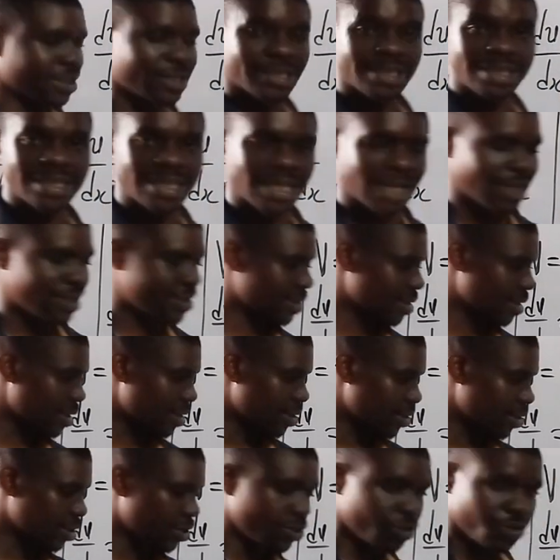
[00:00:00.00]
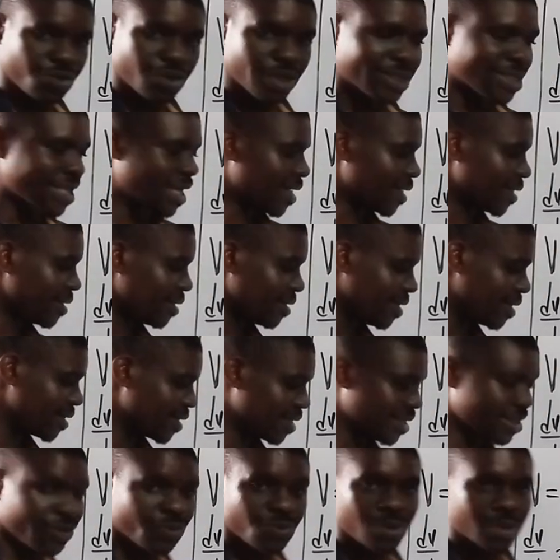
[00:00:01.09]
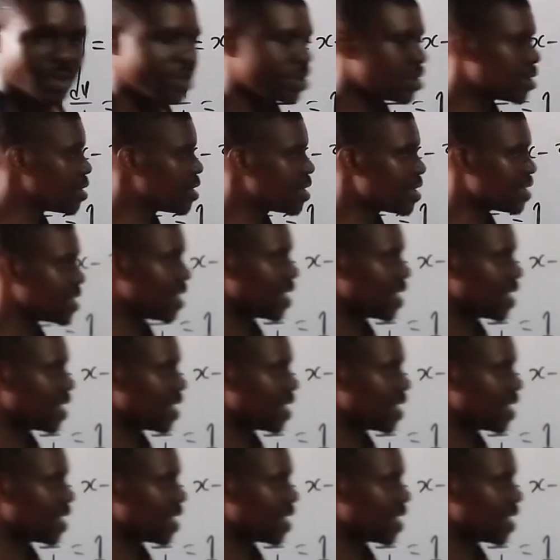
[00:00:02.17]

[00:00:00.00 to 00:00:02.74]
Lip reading: This is the answer. Just this is what? This